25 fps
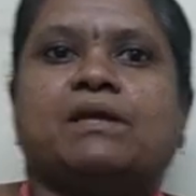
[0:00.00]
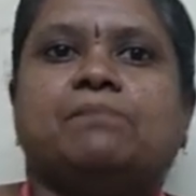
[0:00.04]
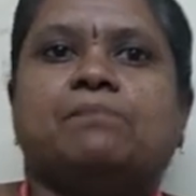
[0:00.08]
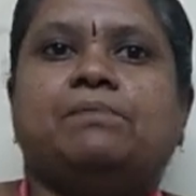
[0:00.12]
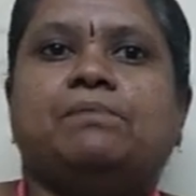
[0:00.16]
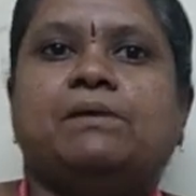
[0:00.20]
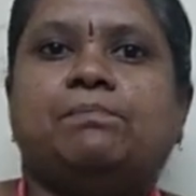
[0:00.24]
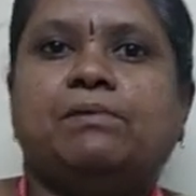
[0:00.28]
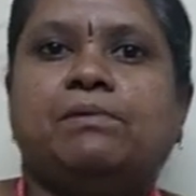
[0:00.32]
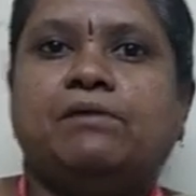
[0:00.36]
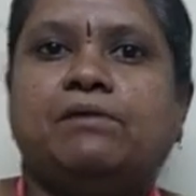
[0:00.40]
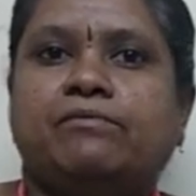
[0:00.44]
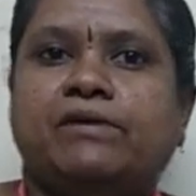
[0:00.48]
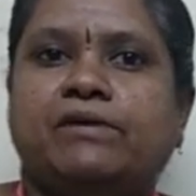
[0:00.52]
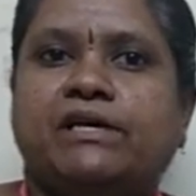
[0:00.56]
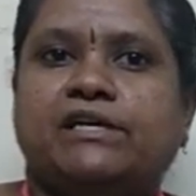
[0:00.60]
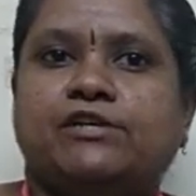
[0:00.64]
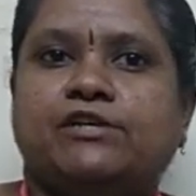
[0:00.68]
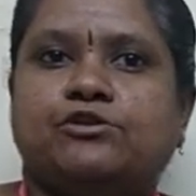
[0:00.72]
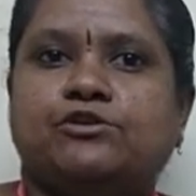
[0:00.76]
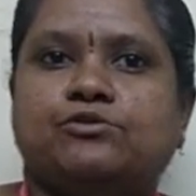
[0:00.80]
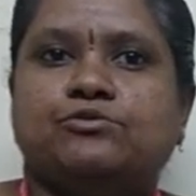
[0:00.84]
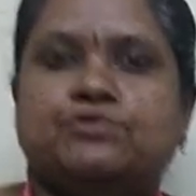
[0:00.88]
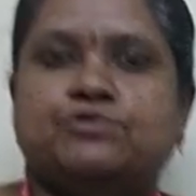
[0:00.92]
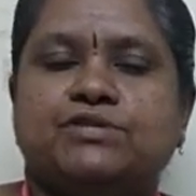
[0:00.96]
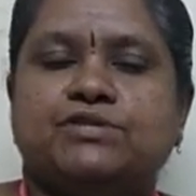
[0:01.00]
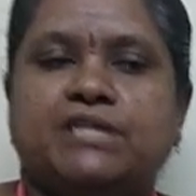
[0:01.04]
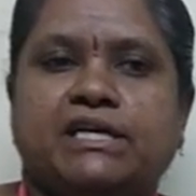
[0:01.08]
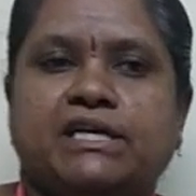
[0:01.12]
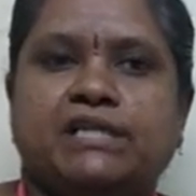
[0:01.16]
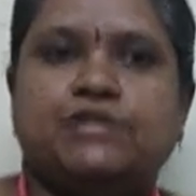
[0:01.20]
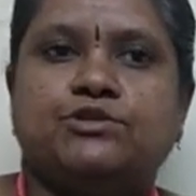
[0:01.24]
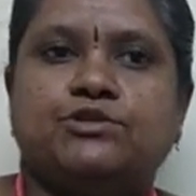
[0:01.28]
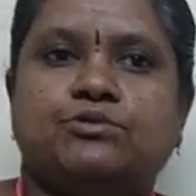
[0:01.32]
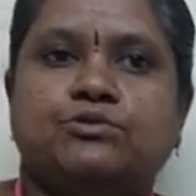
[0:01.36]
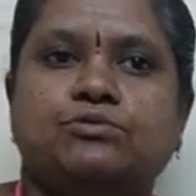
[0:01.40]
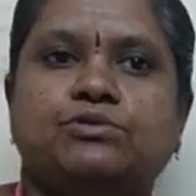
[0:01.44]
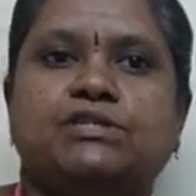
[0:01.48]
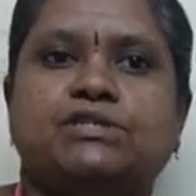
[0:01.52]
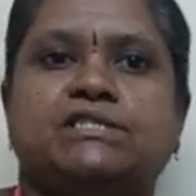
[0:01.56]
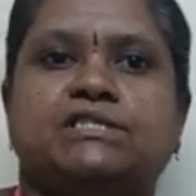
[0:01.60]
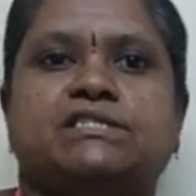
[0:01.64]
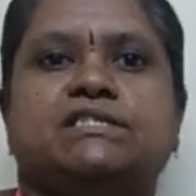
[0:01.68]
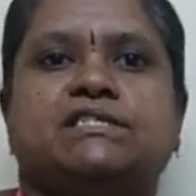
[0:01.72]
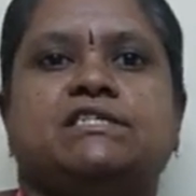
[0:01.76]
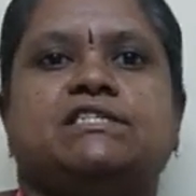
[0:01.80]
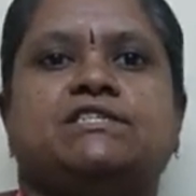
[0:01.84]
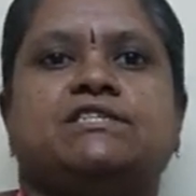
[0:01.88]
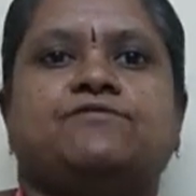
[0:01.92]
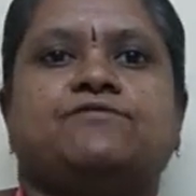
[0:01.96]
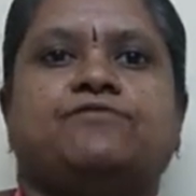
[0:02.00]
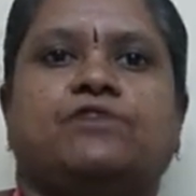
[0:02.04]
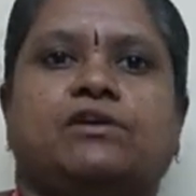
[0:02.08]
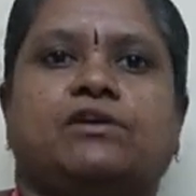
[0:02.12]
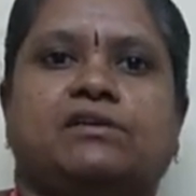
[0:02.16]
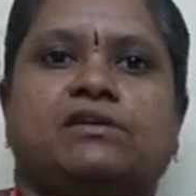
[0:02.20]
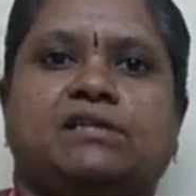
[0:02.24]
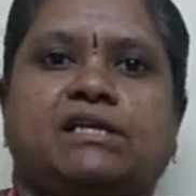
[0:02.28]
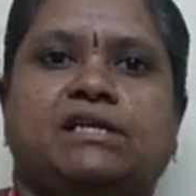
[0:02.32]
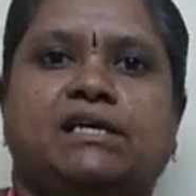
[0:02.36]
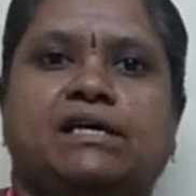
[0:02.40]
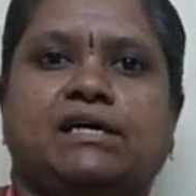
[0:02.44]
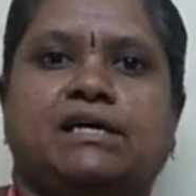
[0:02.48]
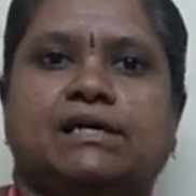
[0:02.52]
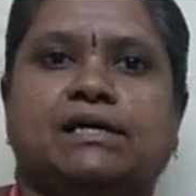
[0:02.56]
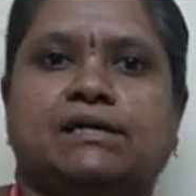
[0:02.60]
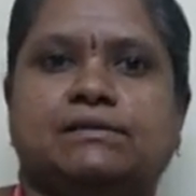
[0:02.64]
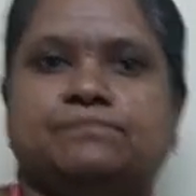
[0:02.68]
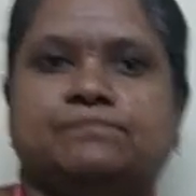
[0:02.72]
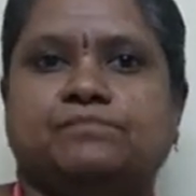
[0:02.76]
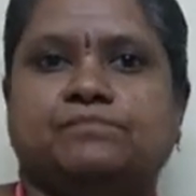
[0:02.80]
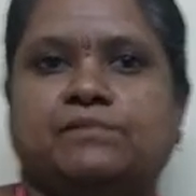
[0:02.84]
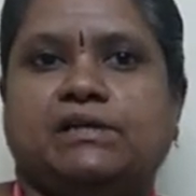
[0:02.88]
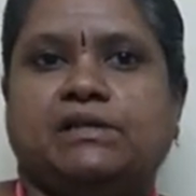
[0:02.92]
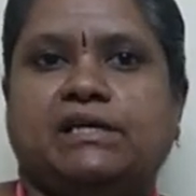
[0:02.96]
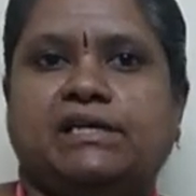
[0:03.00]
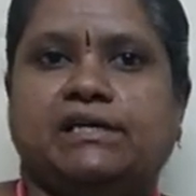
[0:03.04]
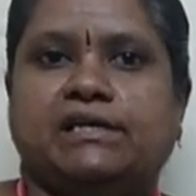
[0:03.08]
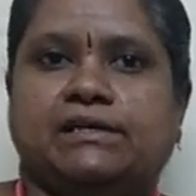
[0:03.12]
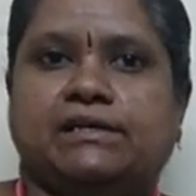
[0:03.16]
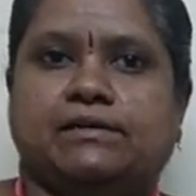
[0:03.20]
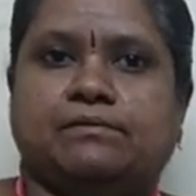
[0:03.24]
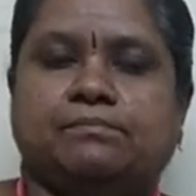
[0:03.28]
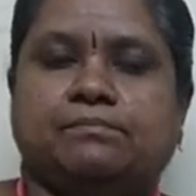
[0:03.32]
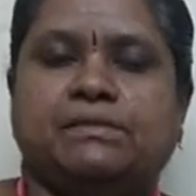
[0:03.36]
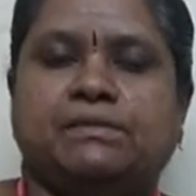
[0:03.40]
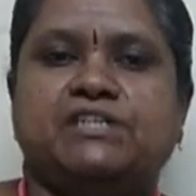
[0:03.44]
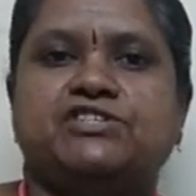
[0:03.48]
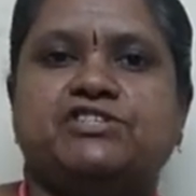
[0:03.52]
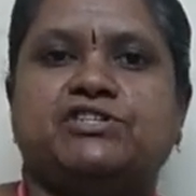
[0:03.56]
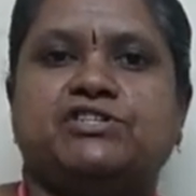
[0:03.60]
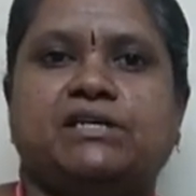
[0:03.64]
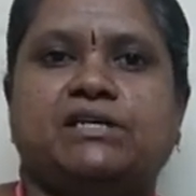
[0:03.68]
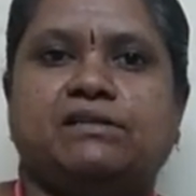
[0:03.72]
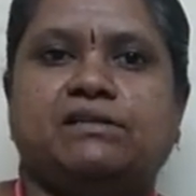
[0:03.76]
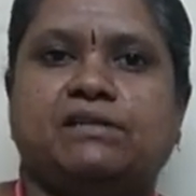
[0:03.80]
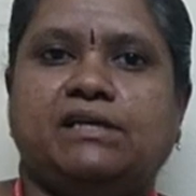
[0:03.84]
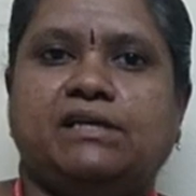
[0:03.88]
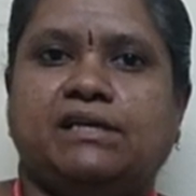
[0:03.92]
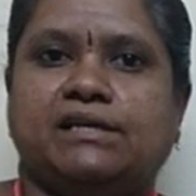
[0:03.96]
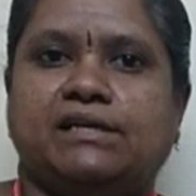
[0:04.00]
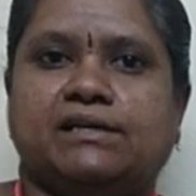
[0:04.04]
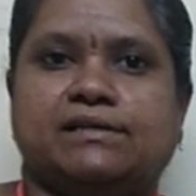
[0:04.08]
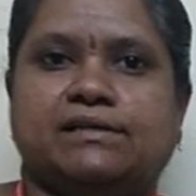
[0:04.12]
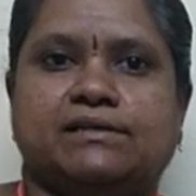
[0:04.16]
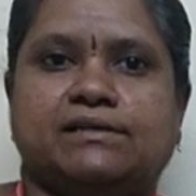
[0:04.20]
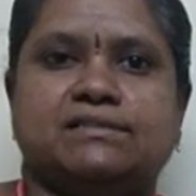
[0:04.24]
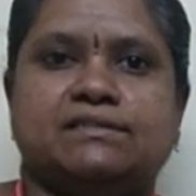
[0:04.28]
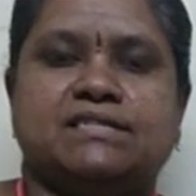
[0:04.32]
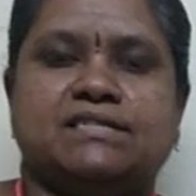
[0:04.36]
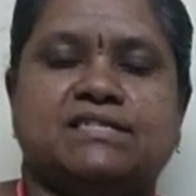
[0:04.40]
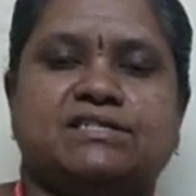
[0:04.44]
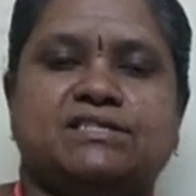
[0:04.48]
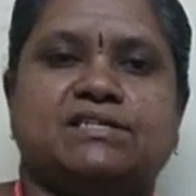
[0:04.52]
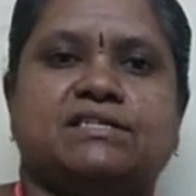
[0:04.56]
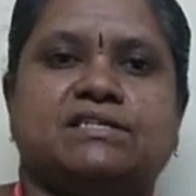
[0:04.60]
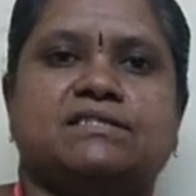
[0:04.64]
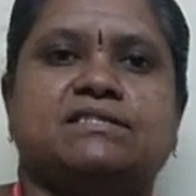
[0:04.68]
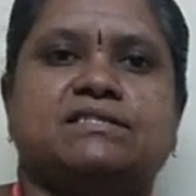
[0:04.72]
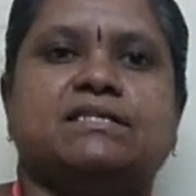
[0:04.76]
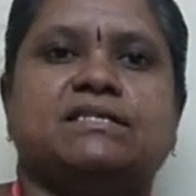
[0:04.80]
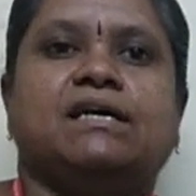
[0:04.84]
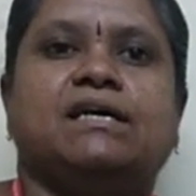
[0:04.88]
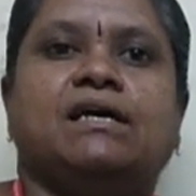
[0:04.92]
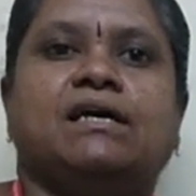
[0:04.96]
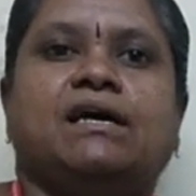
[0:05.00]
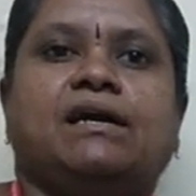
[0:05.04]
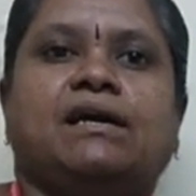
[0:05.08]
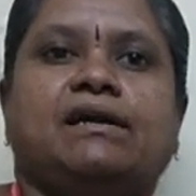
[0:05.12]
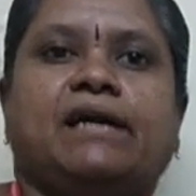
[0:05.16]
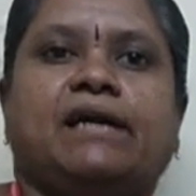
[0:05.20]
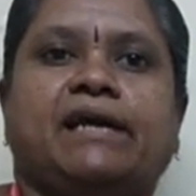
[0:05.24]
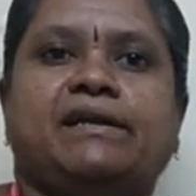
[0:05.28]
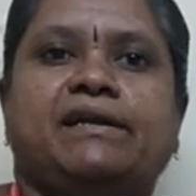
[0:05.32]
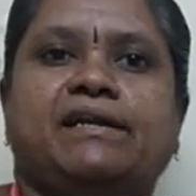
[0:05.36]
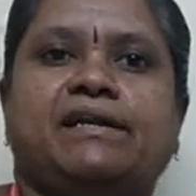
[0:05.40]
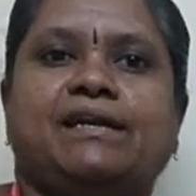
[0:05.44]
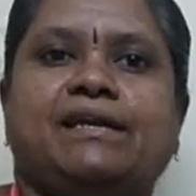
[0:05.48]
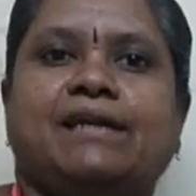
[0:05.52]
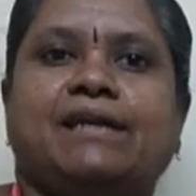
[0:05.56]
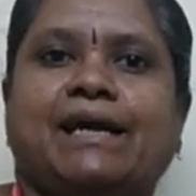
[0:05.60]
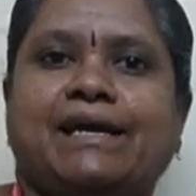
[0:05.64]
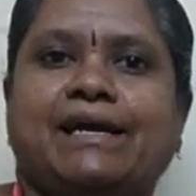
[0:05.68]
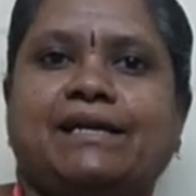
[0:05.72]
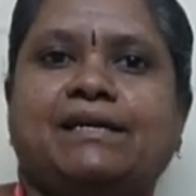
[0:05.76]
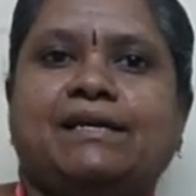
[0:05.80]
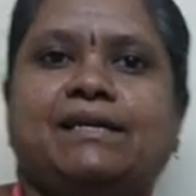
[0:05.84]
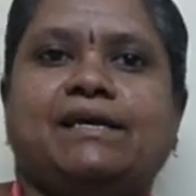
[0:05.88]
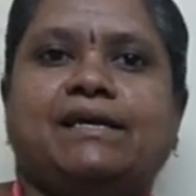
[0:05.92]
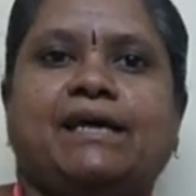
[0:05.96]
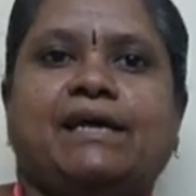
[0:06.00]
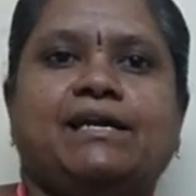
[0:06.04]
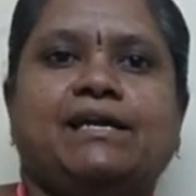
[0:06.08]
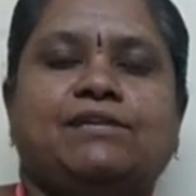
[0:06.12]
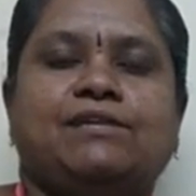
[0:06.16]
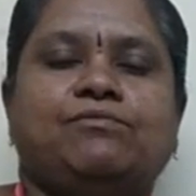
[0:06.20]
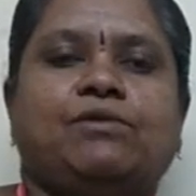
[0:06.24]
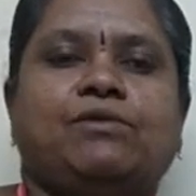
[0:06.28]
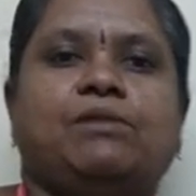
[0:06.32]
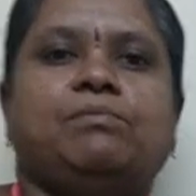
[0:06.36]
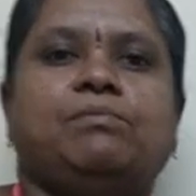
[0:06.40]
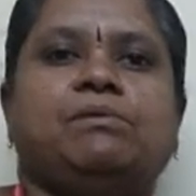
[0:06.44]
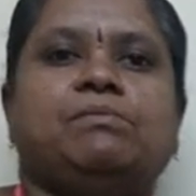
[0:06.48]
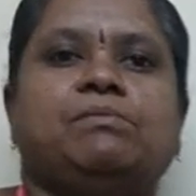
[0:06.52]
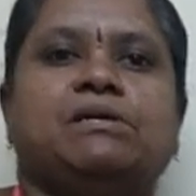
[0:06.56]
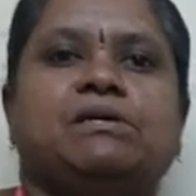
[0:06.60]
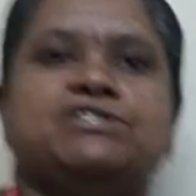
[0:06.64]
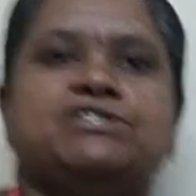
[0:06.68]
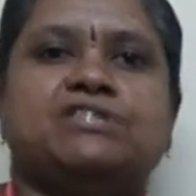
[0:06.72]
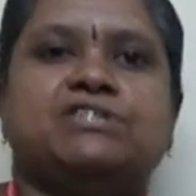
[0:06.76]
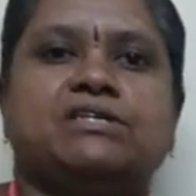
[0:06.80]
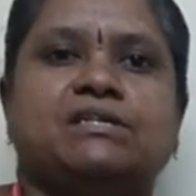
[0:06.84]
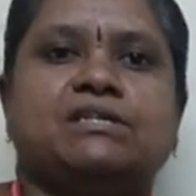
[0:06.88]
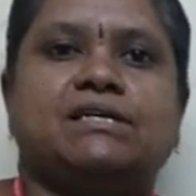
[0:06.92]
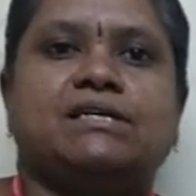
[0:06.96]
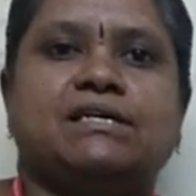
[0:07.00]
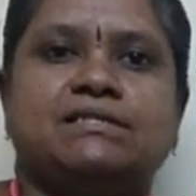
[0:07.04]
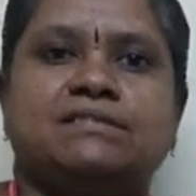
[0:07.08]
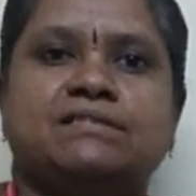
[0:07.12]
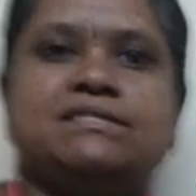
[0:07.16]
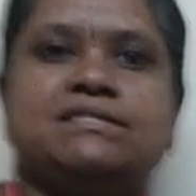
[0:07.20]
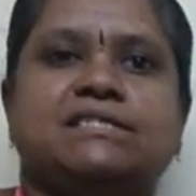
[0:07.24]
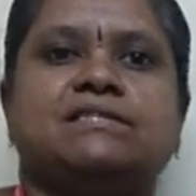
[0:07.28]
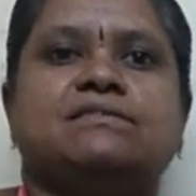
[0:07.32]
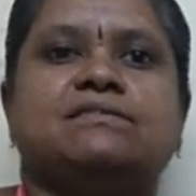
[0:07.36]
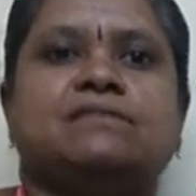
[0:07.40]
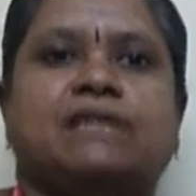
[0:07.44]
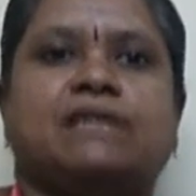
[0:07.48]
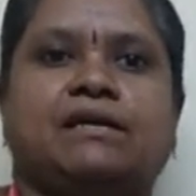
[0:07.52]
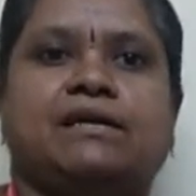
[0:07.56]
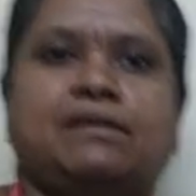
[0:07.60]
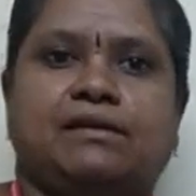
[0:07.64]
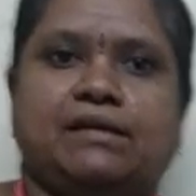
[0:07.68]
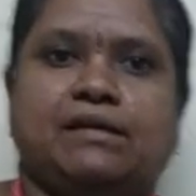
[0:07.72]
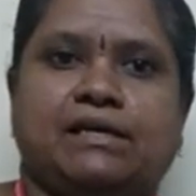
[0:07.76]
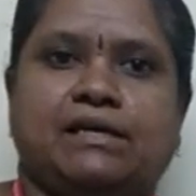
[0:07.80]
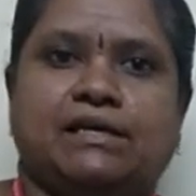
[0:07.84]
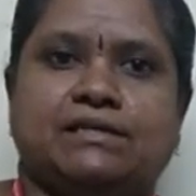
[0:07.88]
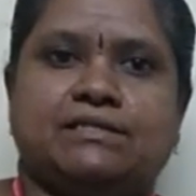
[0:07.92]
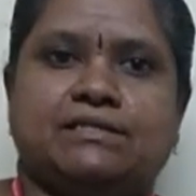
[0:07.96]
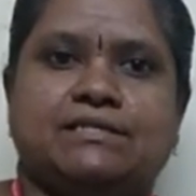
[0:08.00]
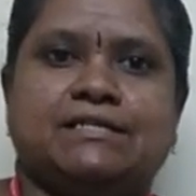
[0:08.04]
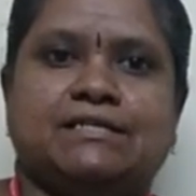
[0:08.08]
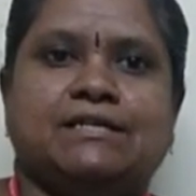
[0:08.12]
people were using 2 digits for the year, mentioning the year, such as 1998 will be mentioned as just 98.